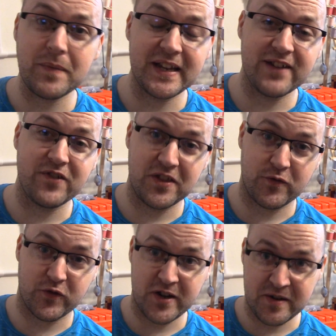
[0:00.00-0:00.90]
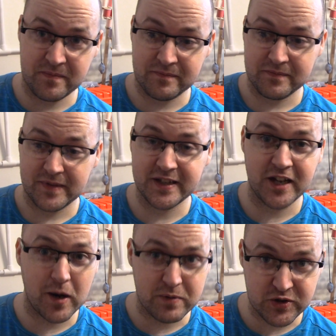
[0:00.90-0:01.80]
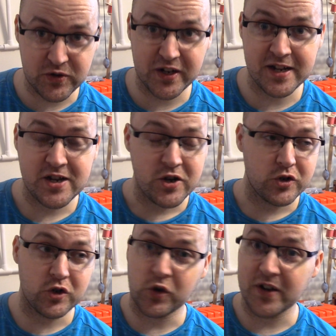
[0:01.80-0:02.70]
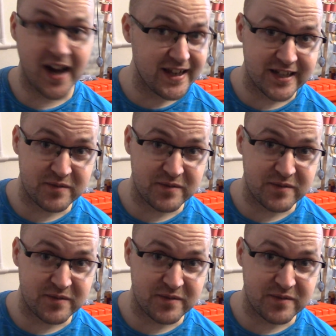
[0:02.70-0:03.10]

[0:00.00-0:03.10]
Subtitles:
been given the freedom and the opportunity to create this